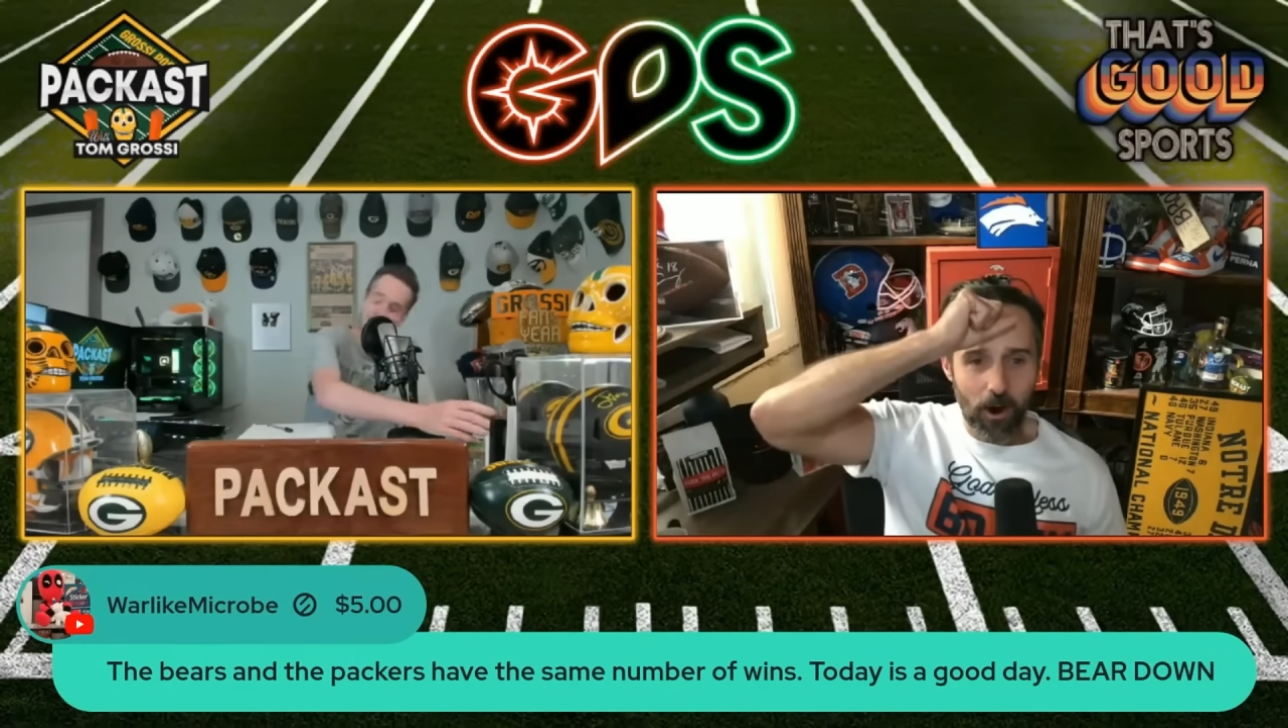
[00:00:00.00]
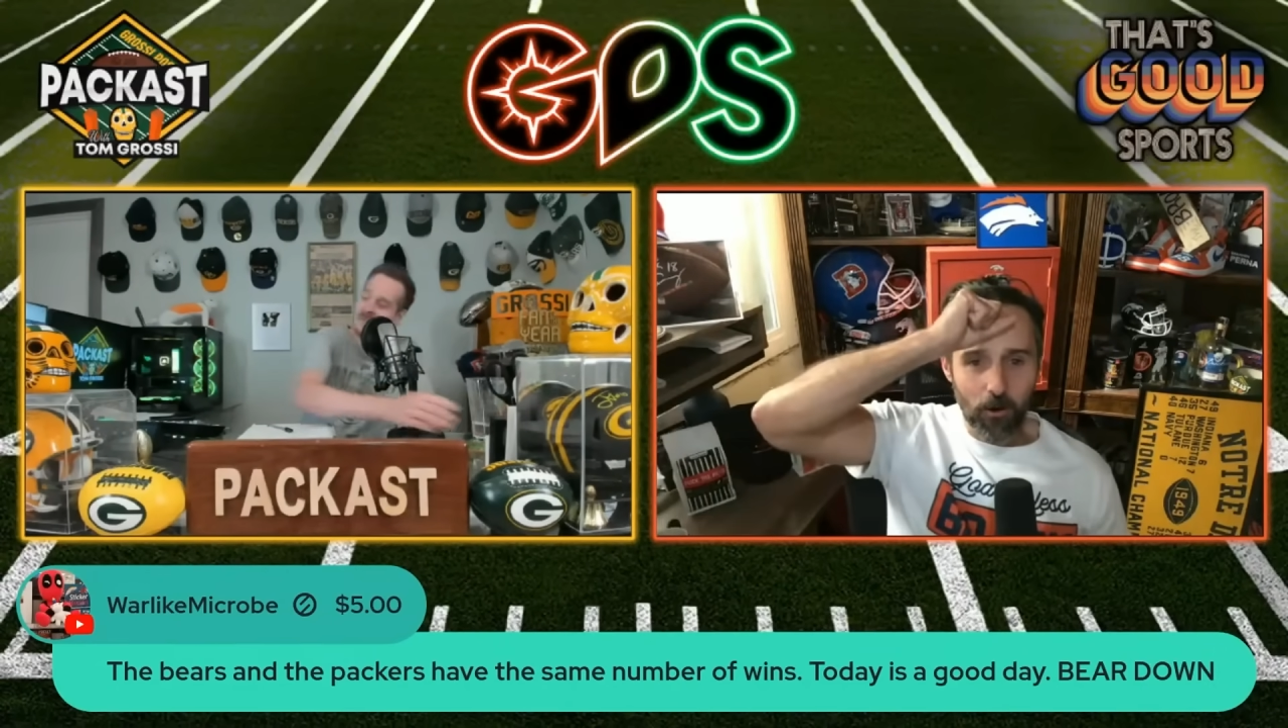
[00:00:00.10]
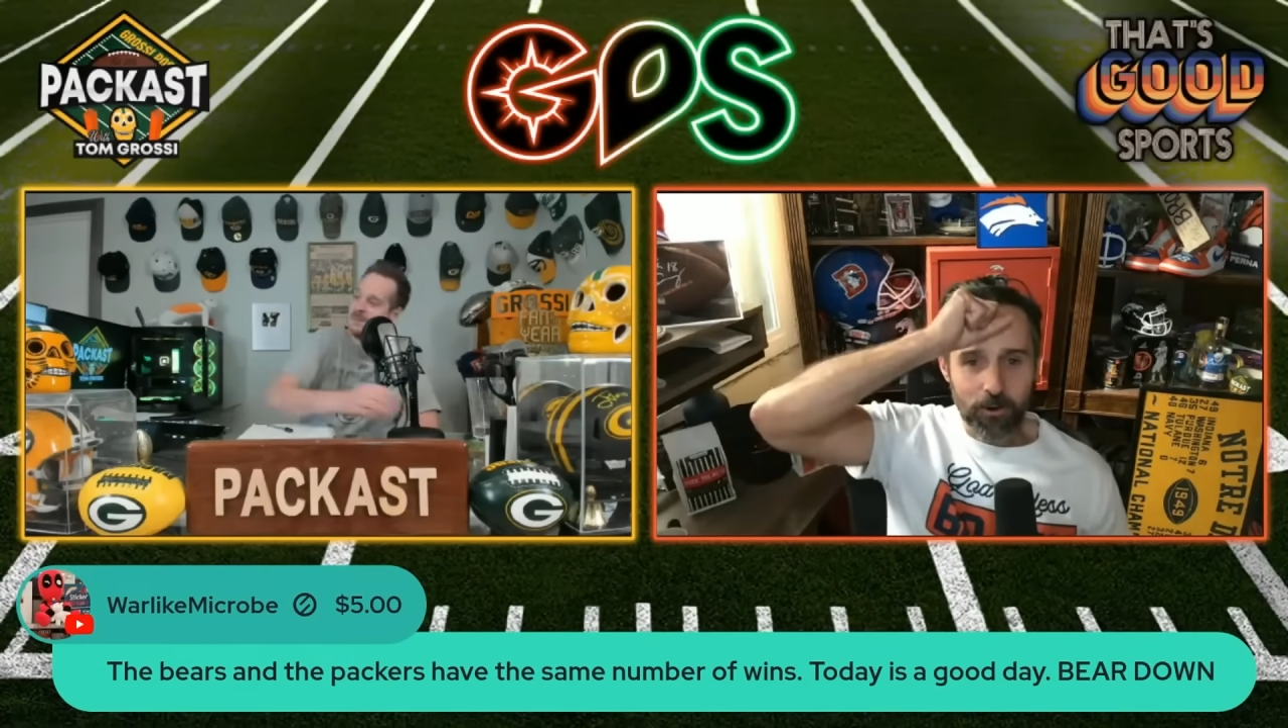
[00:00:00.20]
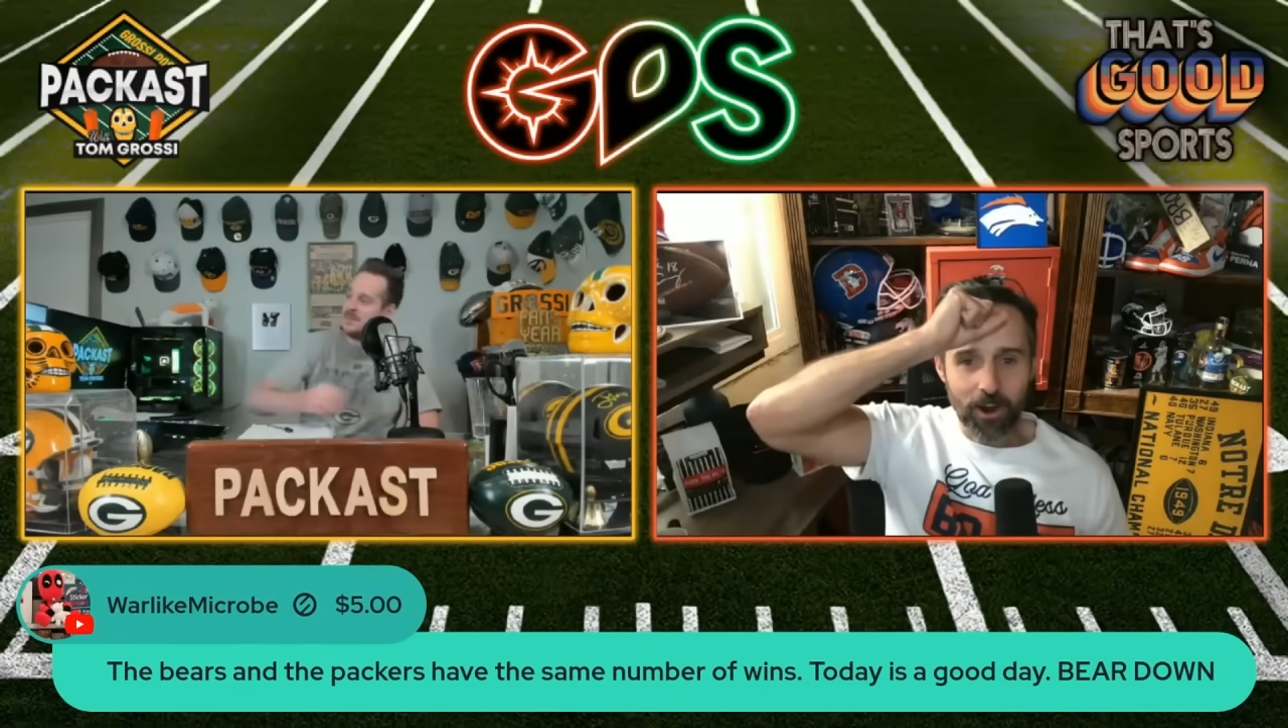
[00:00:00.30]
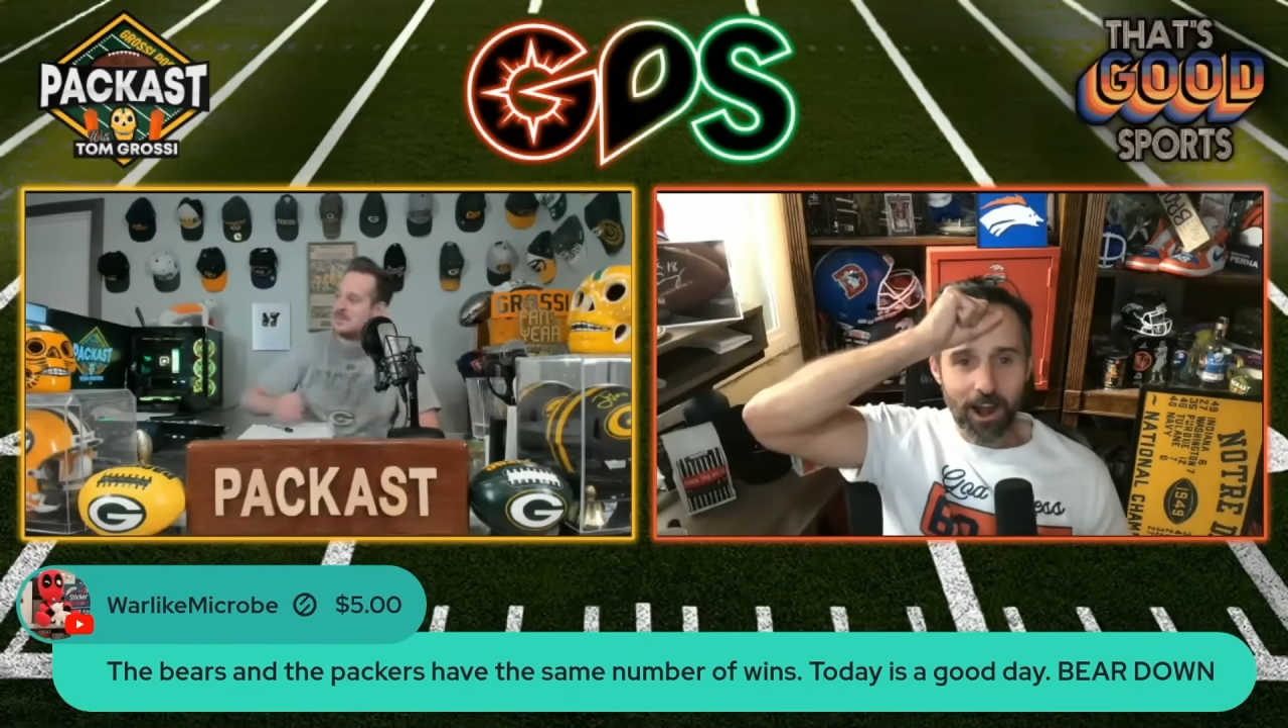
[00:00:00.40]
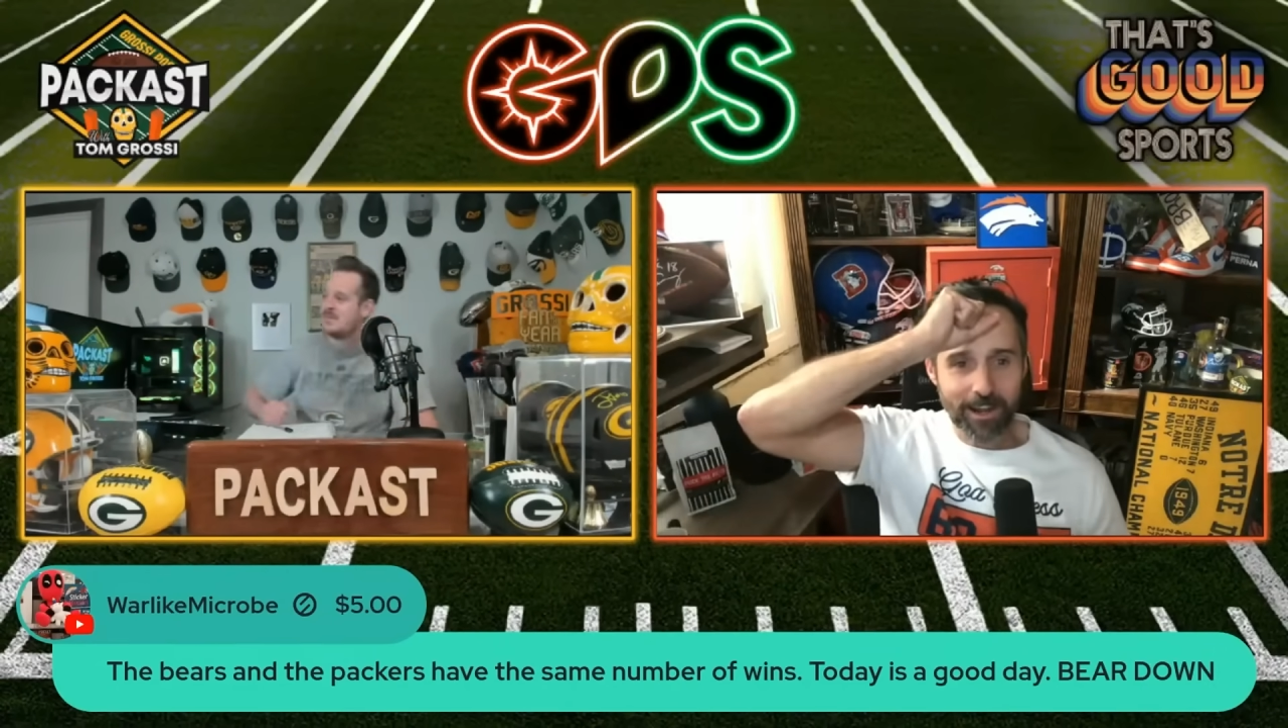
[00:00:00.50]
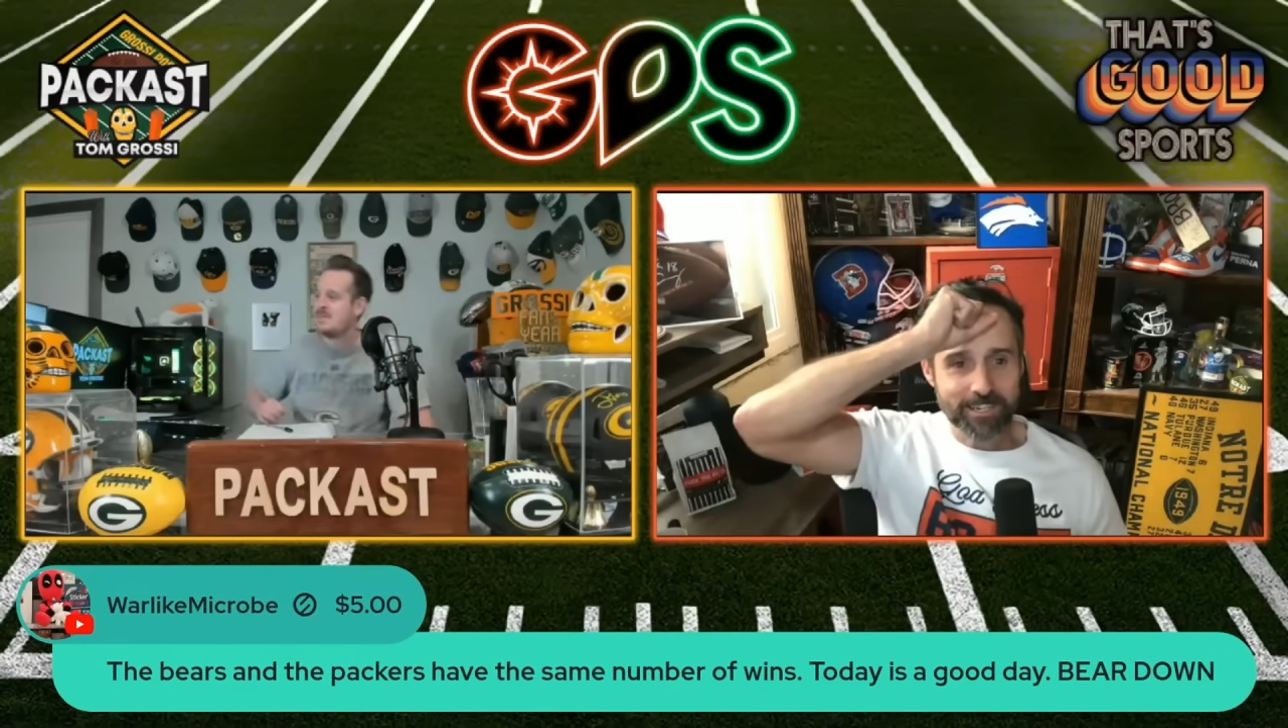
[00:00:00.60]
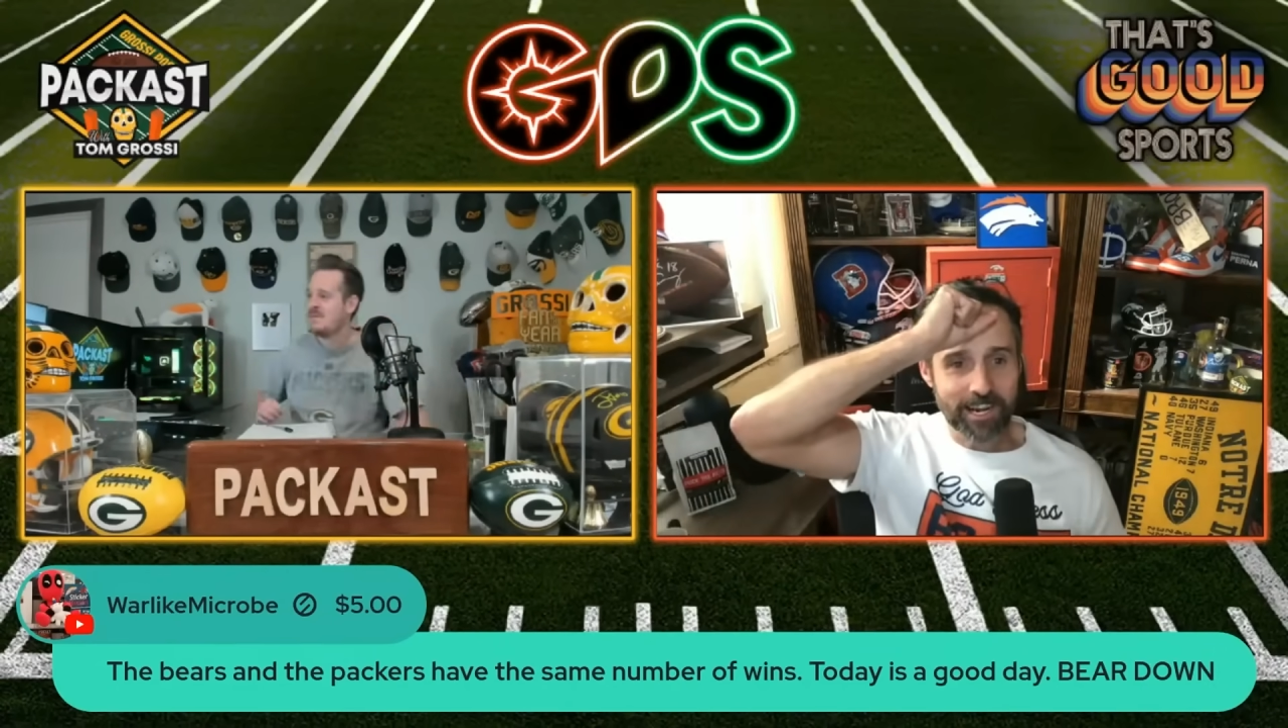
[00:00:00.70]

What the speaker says: oh God,